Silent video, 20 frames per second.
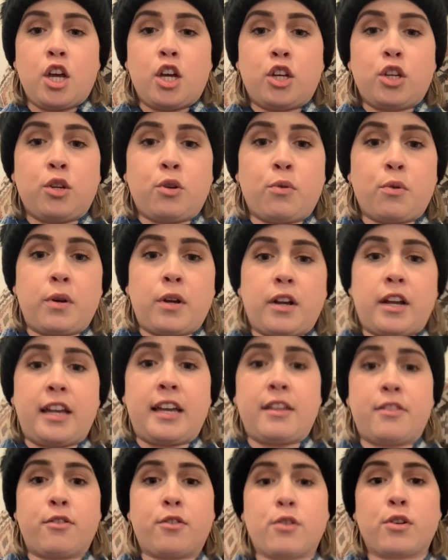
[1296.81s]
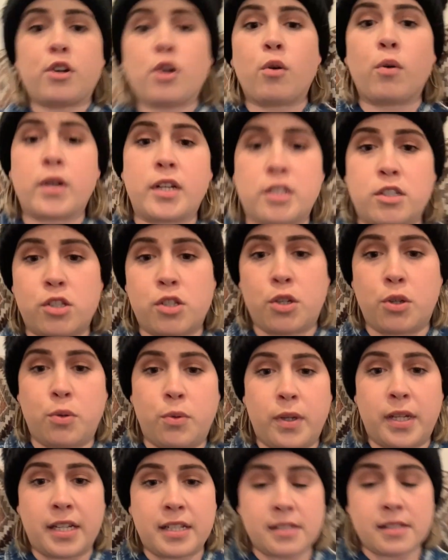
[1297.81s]
You are either going
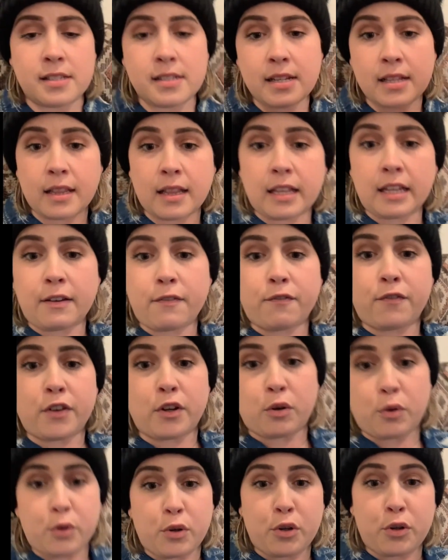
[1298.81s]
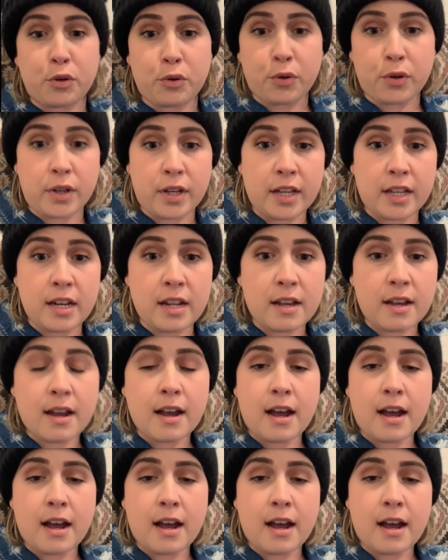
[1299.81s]
to instantly feel good